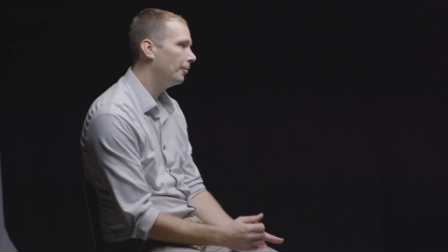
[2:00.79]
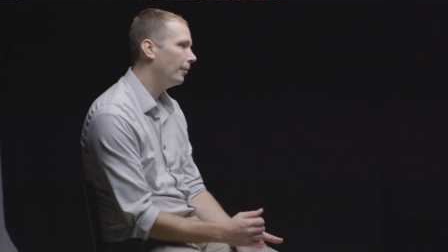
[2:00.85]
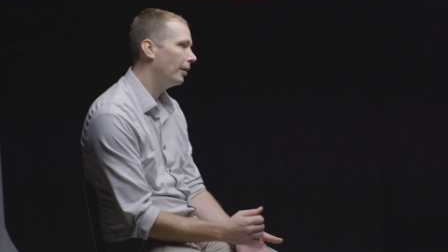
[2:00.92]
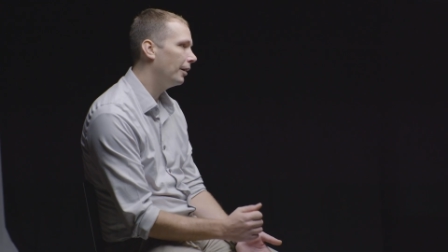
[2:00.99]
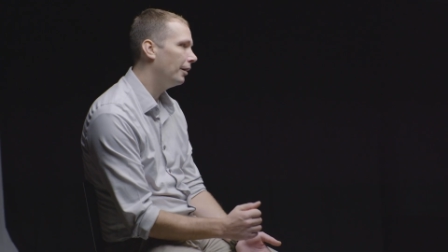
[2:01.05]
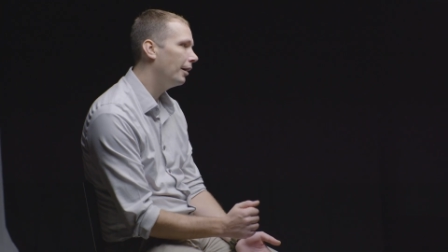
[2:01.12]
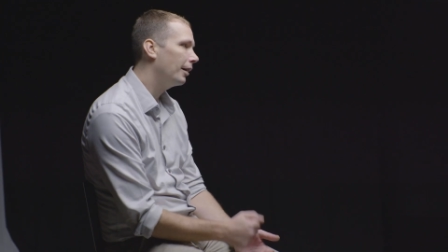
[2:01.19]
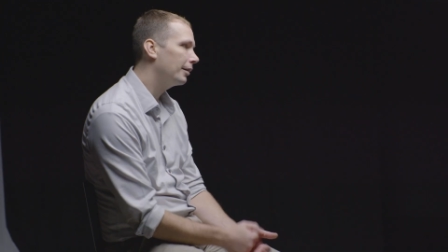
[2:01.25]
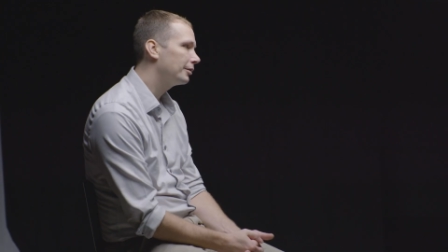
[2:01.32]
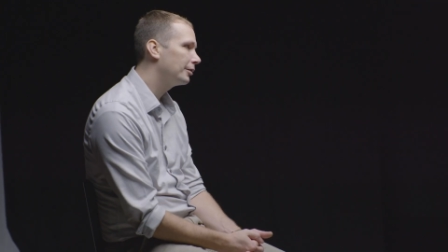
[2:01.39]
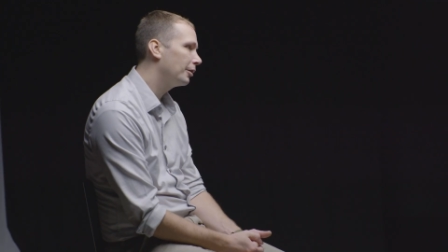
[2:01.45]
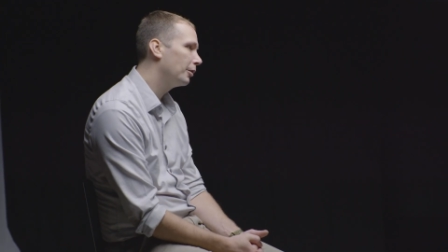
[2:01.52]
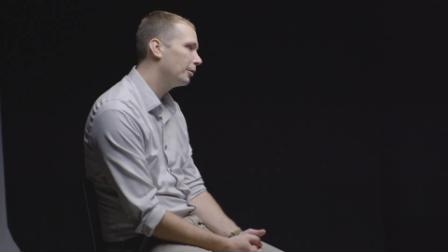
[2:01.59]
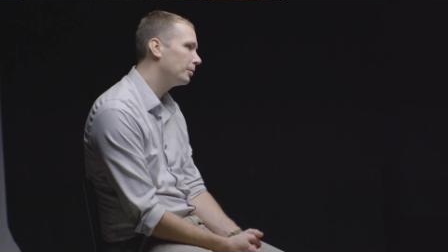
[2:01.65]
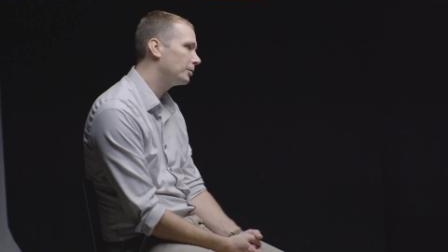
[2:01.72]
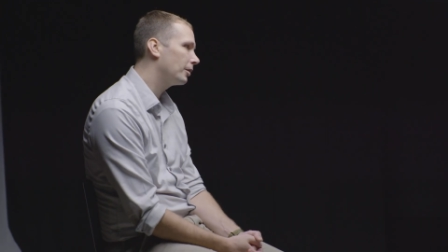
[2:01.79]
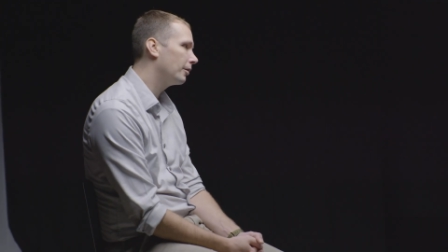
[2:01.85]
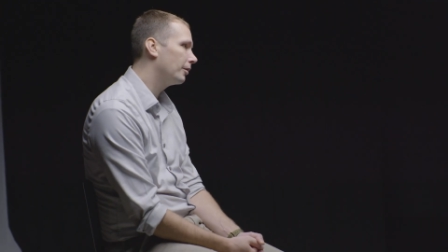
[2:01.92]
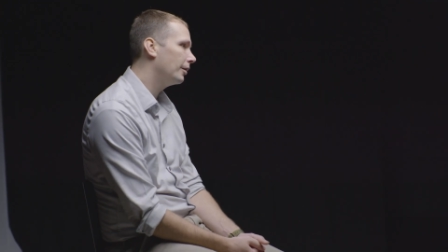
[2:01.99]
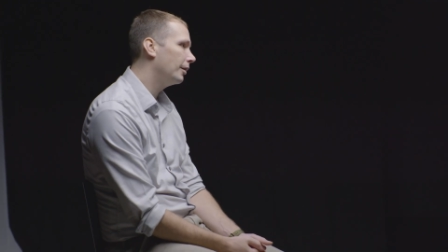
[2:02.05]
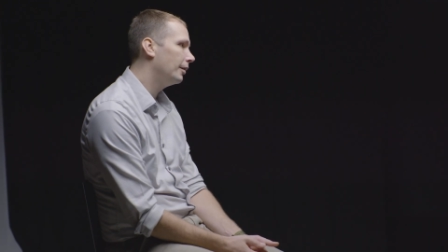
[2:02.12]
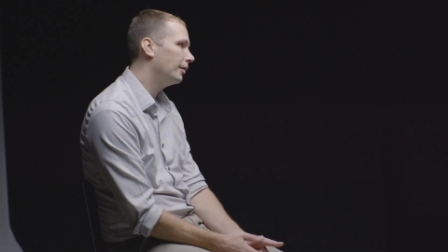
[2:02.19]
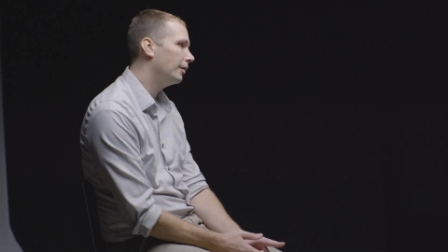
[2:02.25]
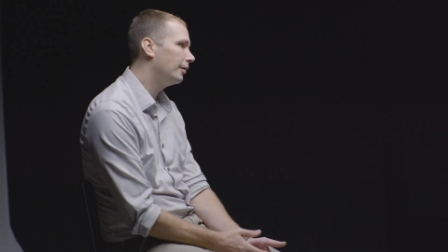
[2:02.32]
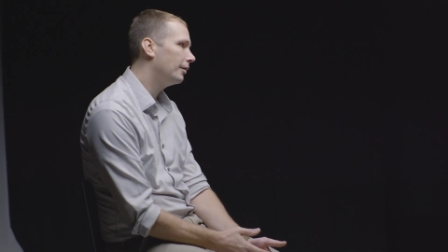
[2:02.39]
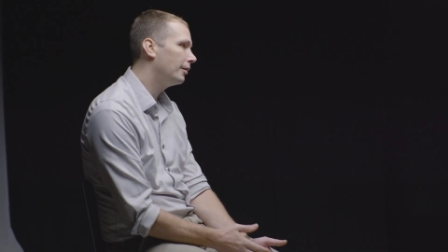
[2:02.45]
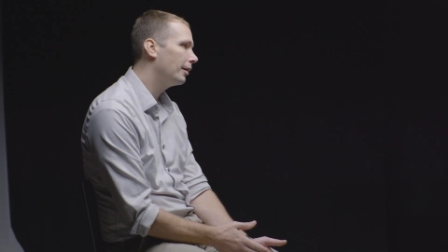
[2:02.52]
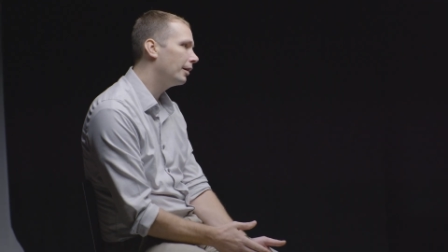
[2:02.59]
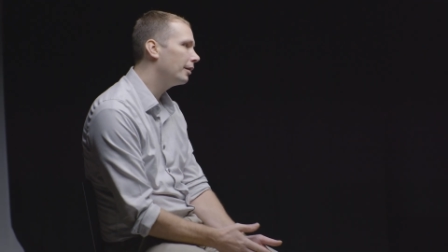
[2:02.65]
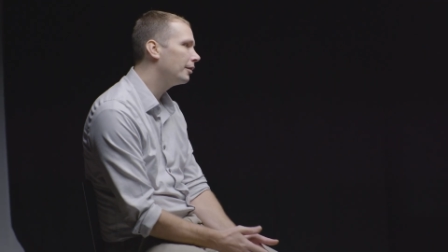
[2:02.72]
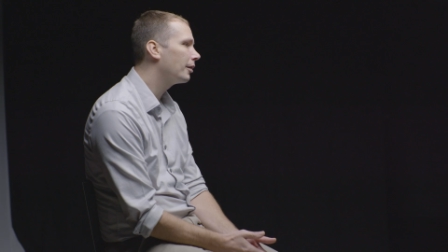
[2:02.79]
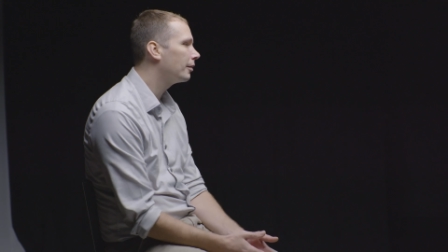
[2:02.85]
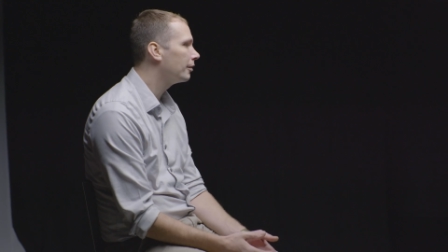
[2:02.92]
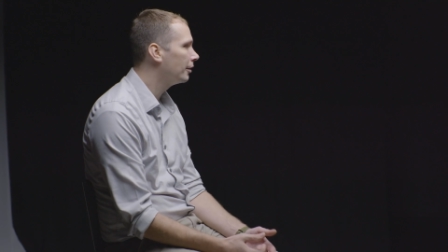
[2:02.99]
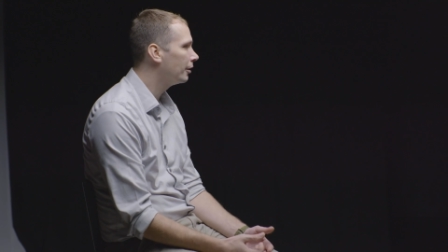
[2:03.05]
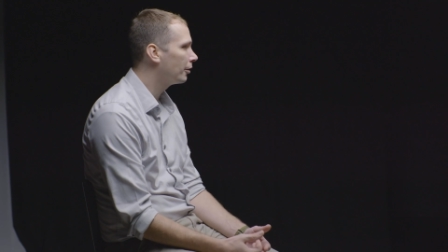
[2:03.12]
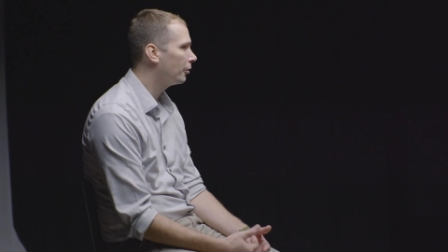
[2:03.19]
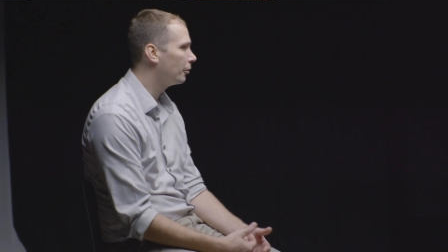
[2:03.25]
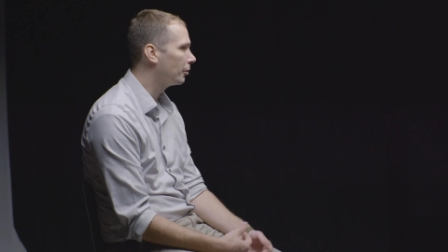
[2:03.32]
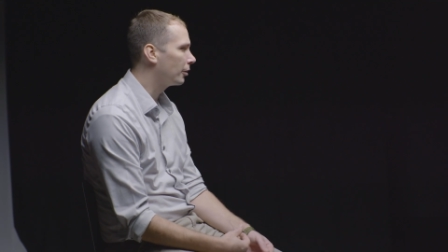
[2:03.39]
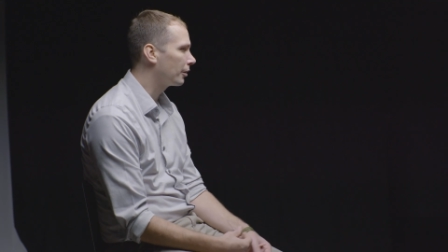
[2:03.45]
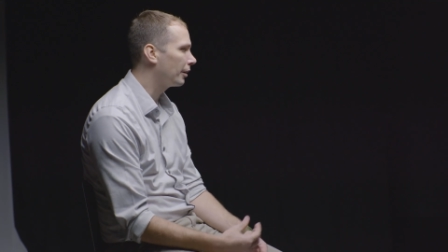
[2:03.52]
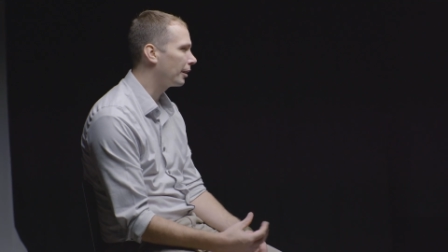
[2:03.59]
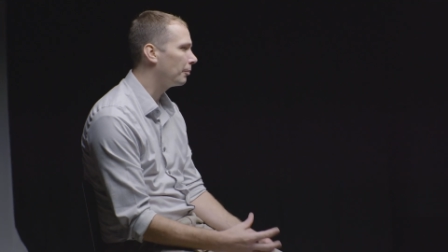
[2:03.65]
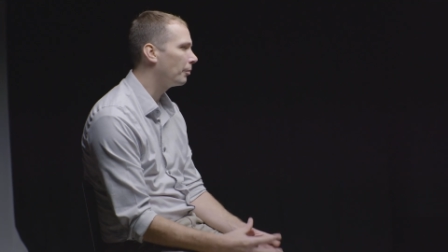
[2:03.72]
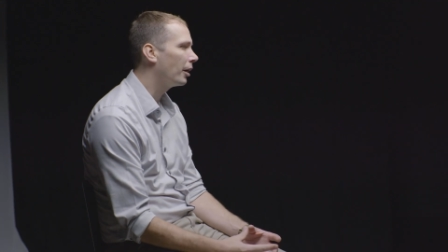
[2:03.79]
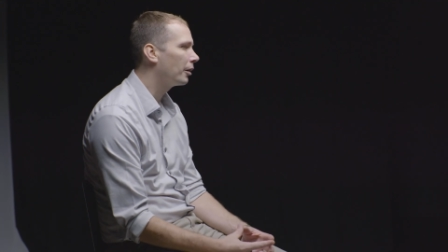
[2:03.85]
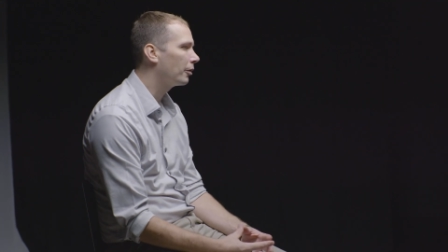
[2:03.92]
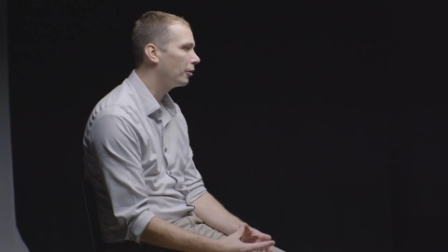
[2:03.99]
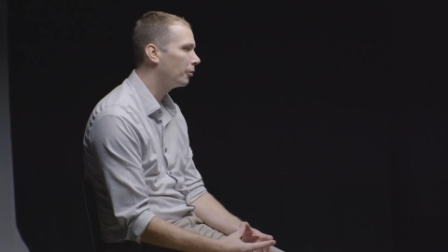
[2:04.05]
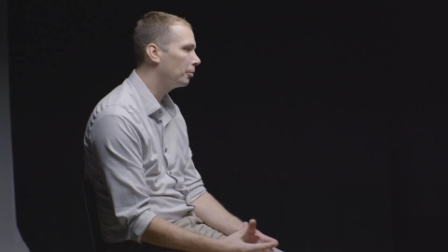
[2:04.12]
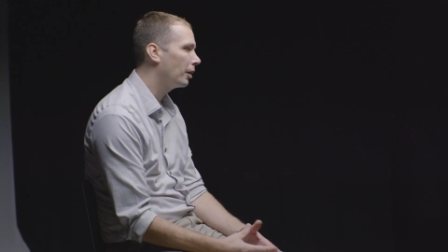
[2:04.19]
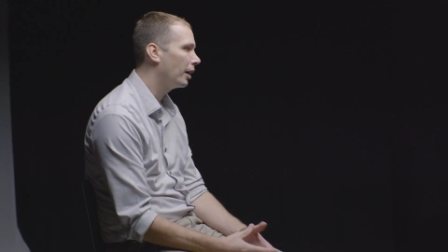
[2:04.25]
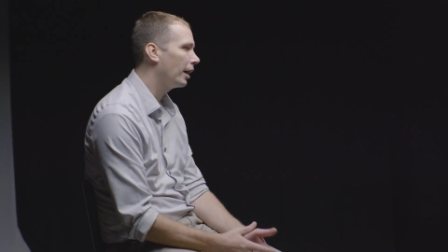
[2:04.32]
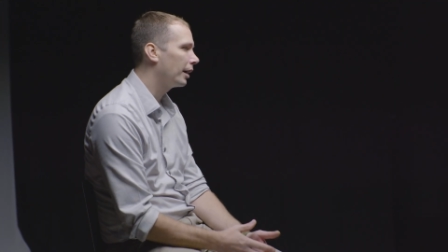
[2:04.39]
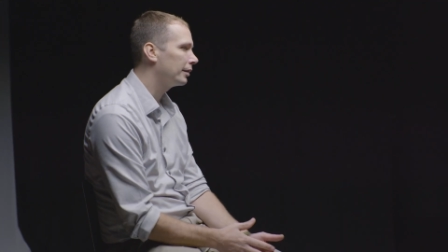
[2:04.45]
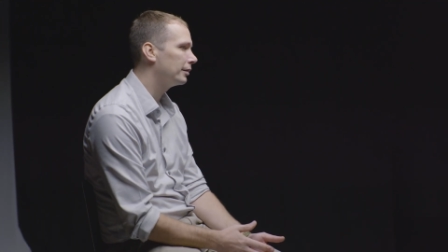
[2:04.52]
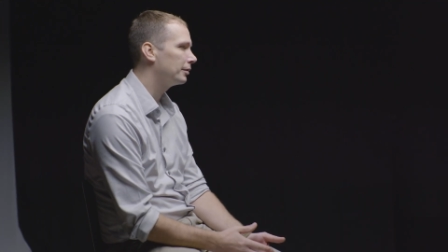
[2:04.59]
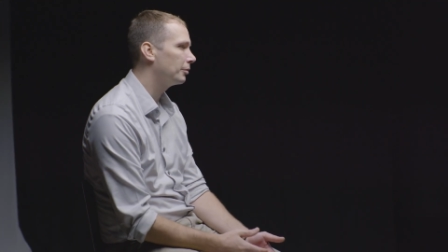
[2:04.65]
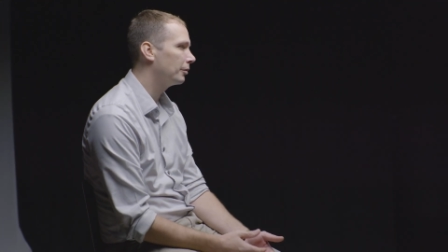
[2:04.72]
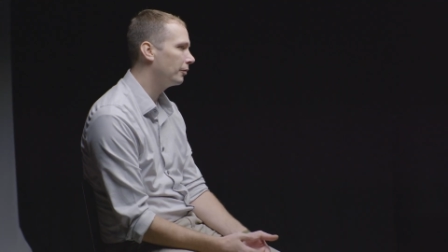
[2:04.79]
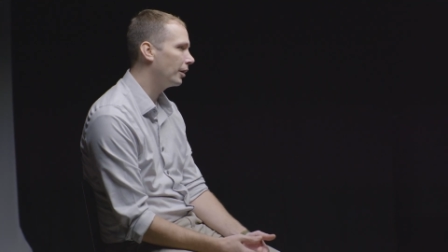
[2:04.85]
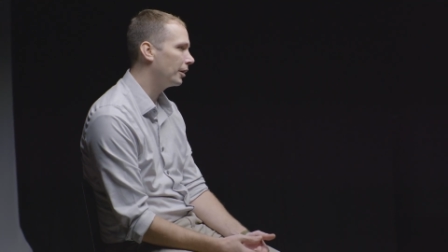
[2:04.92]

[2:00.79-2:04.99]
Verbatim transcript: My next hopes are in, to get into clinical work, like micro-practice with